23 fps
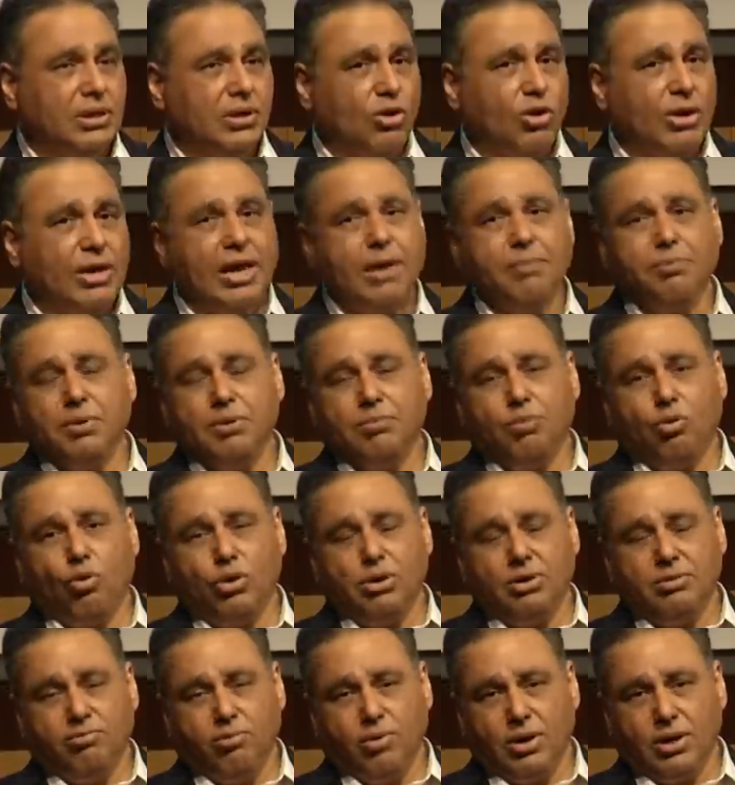On Apple
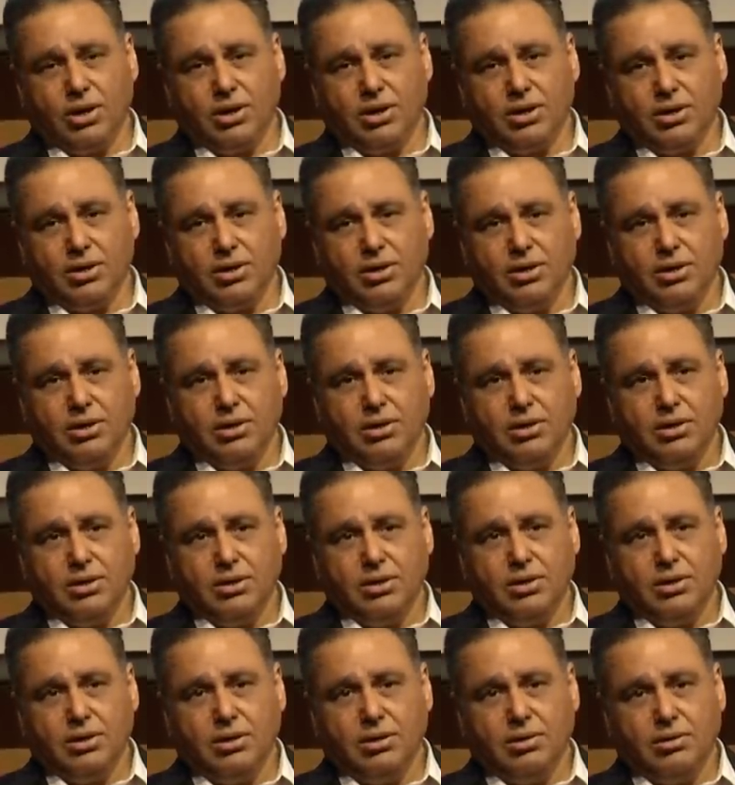board were,
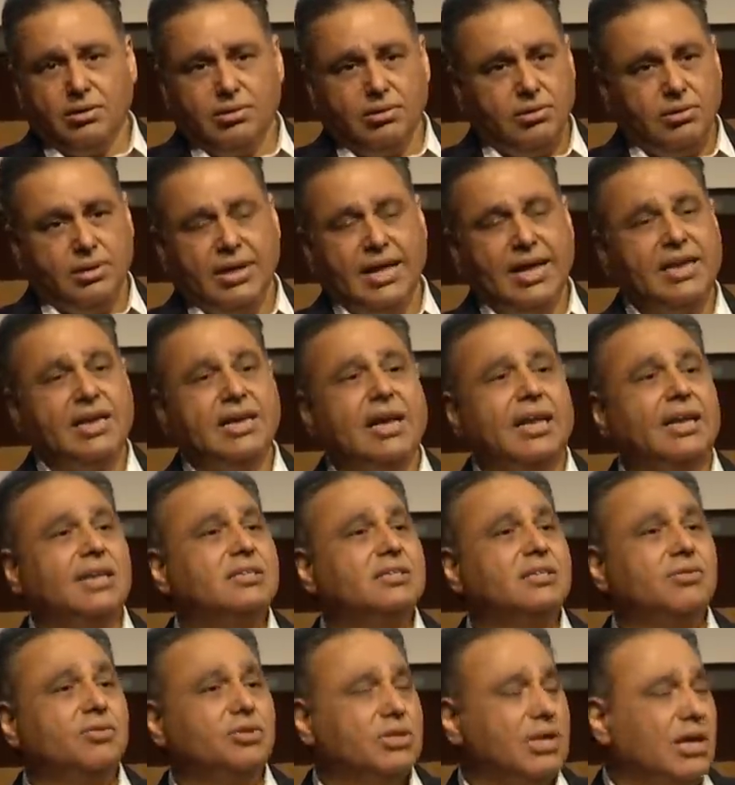Larry
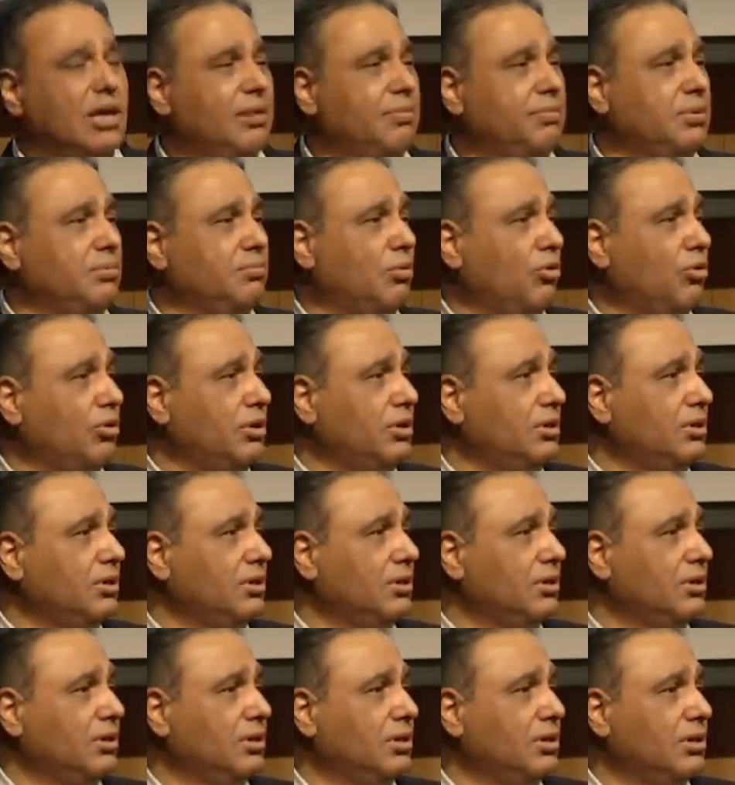Ellison was on Apple board,
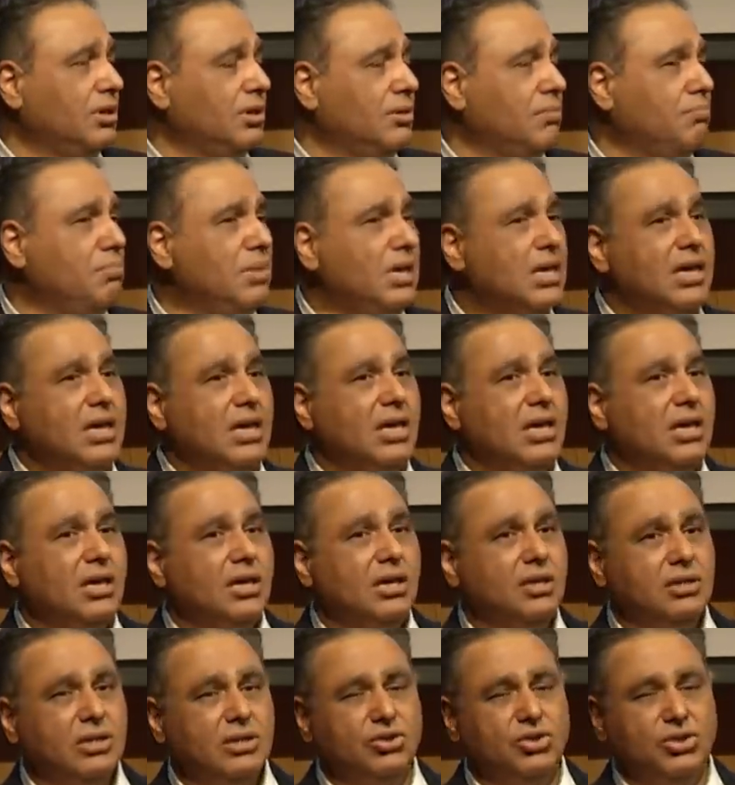
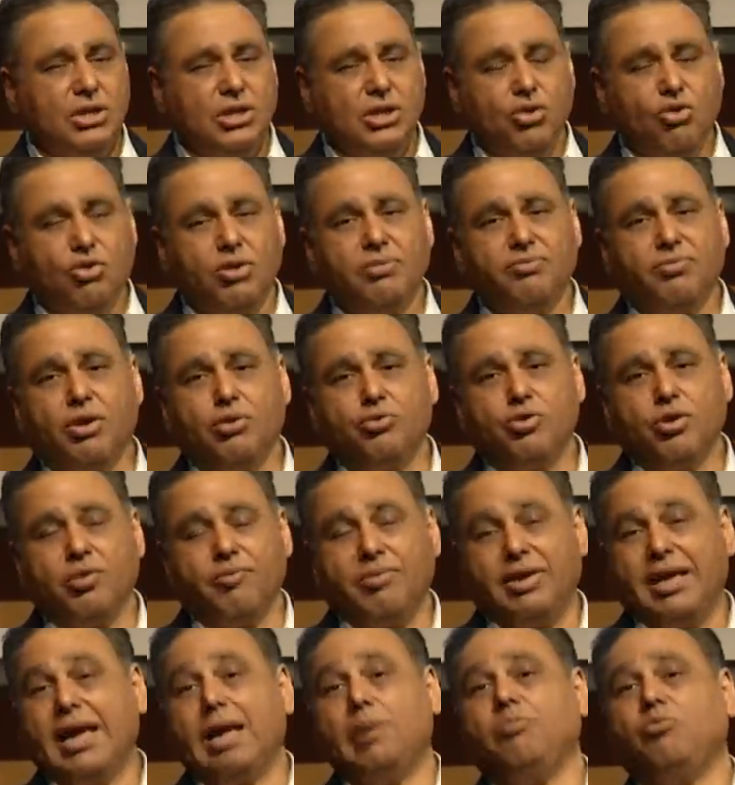Mickey, the CEO and founder
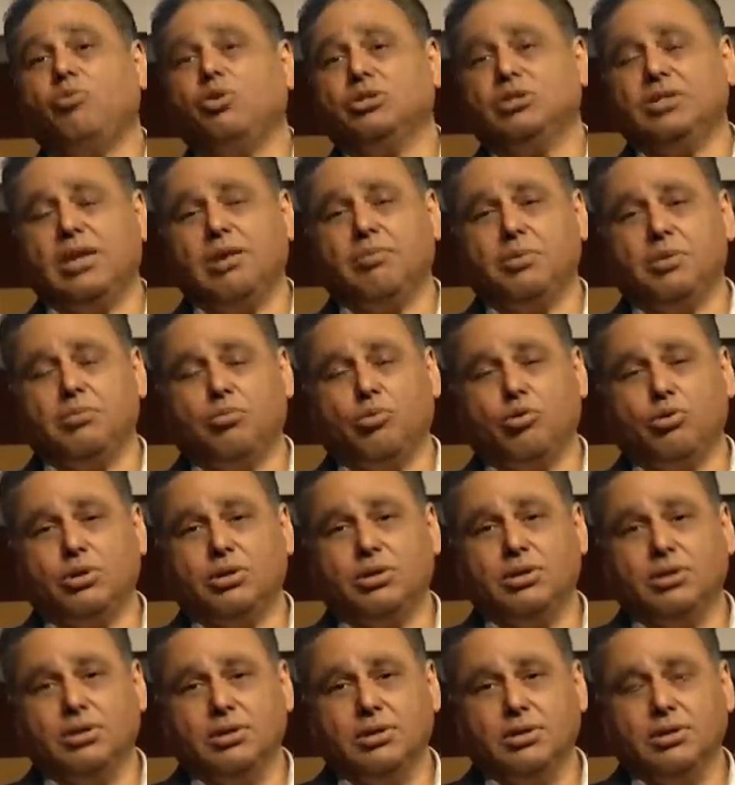of Gap, was on Apple
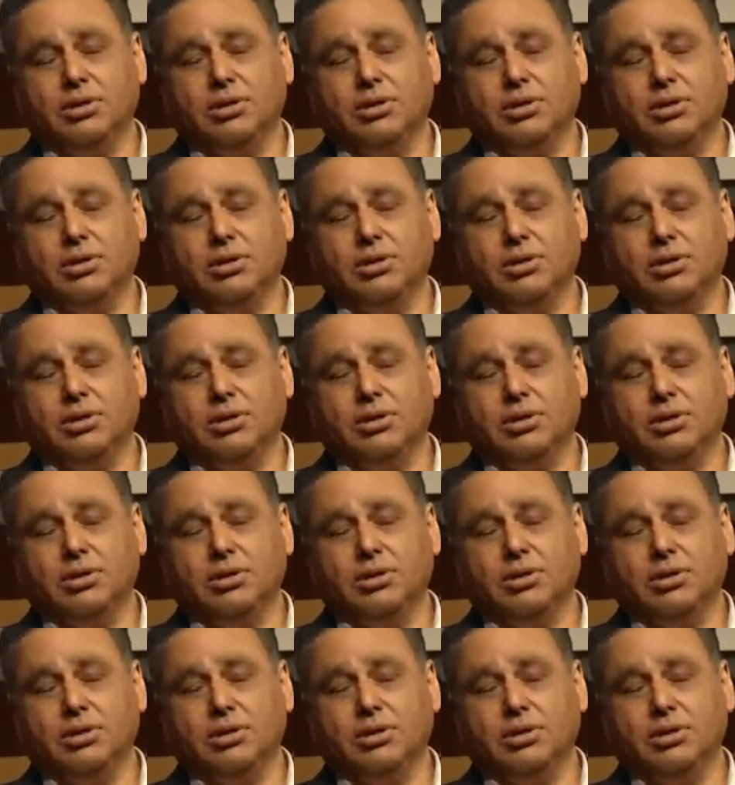board,